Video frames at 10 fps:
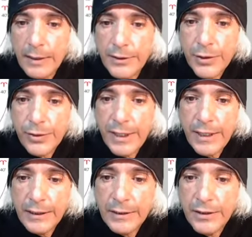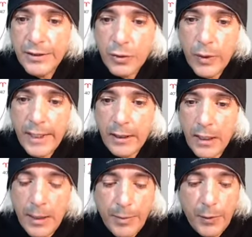it's creating this square.
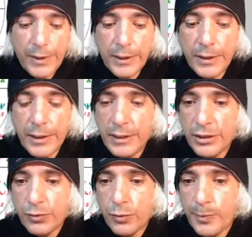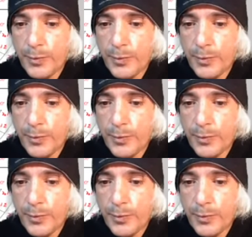But what this